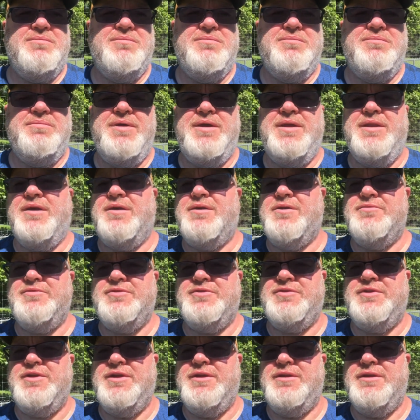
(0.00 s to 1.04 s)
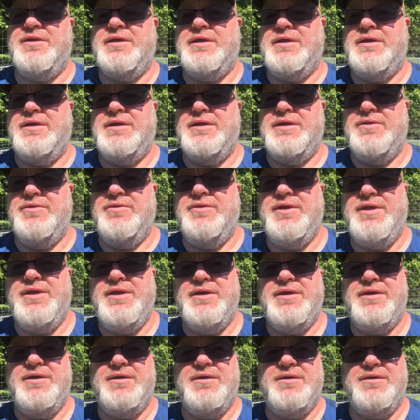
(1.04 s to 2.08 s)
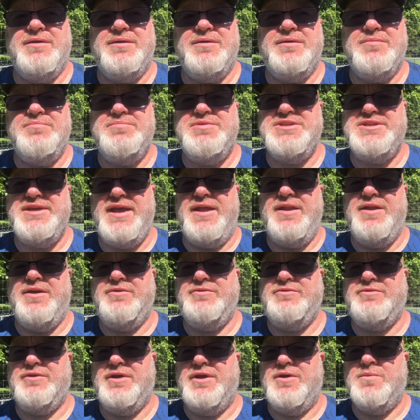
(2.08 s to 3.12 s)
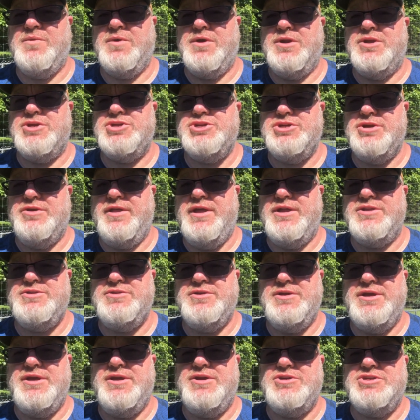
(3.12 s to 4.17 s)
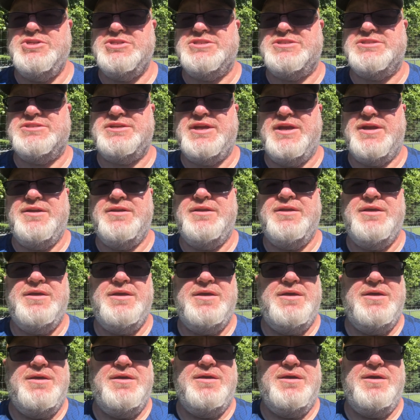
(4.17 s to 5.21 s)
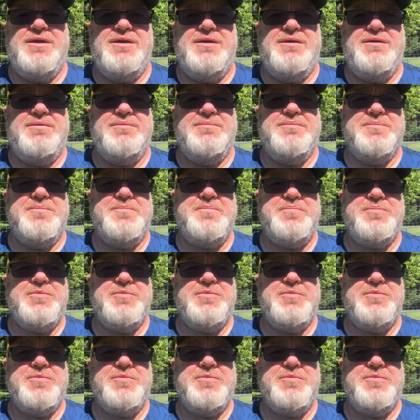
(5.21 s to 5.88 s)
been harvesting the uh, potatoes, and we're going to show that to you here in just a second. Um,